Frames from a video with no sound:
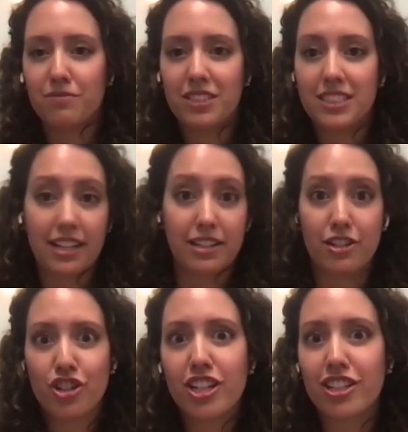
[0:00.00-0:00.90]
design
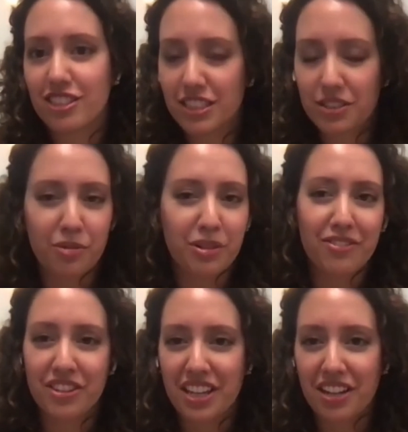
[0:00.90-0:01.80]
engineers or
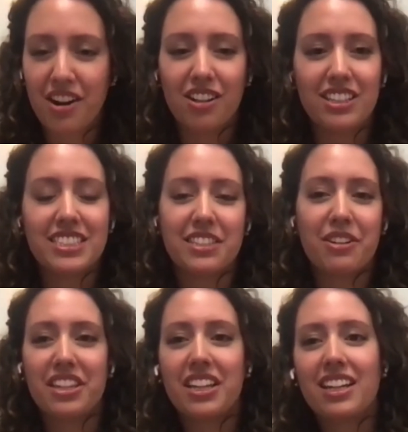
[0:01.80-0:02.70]
whatever they call it. So I
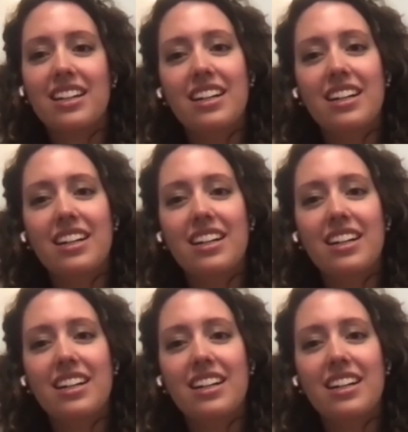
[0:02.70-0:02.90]
think